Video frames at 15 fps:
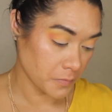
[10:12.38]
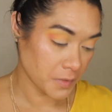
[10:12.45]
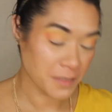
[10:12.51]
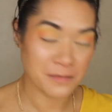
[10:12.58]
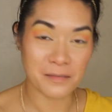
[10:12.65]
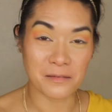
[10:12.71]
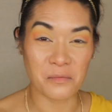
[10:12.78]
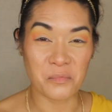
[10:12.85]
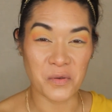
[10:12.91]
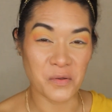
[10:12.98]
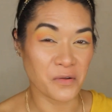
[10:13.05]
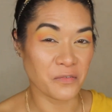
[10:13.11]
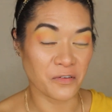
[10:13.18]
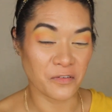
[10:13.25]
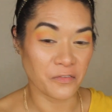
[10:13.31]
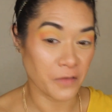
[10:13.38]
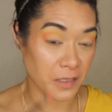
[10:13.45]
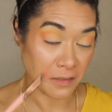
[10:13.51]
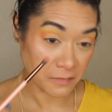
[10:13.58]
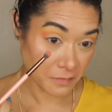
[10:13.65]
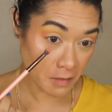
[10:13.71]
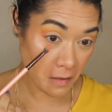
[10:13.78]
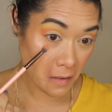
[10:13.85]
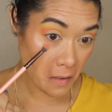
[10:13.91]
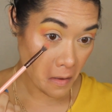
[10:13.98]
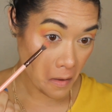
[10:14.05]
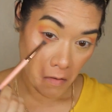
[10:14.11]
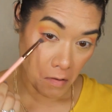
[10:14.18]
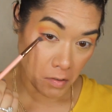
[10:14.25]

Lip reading: This is a beautiful face, huh?